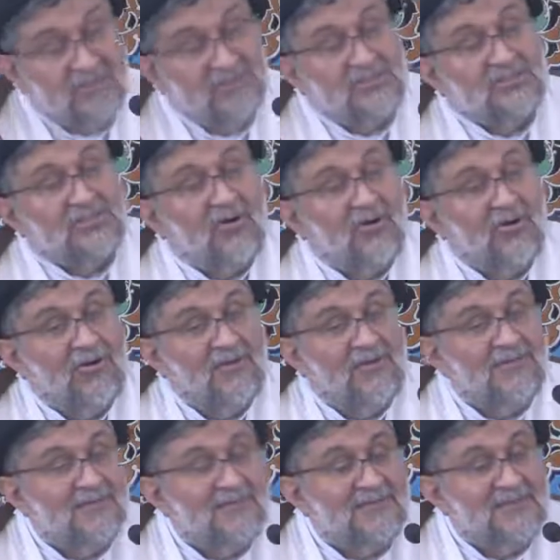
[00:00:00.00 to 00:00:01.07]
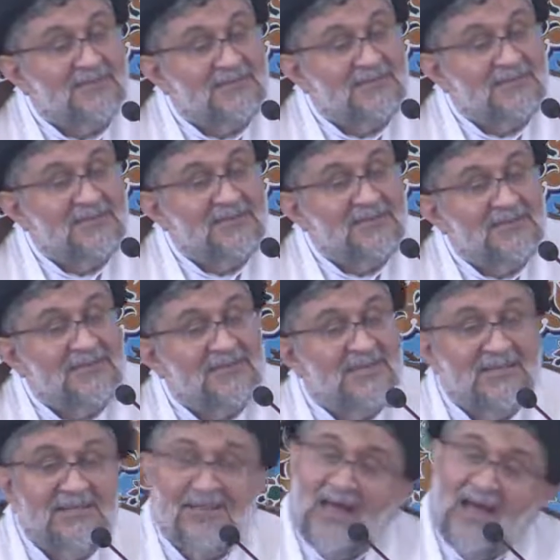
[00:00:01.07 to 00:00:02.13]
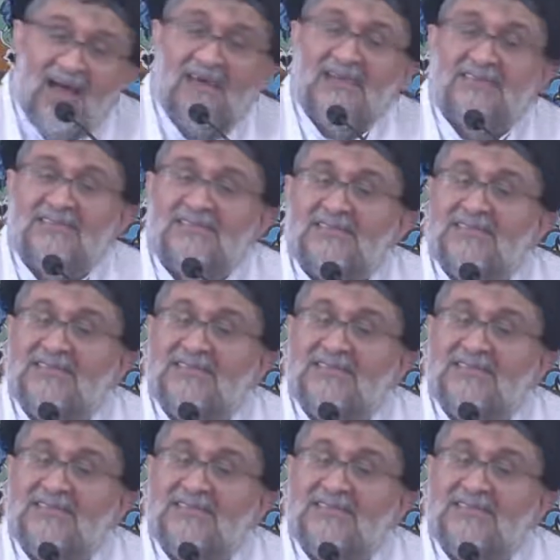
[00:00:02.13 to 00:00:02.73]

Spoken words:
saw in last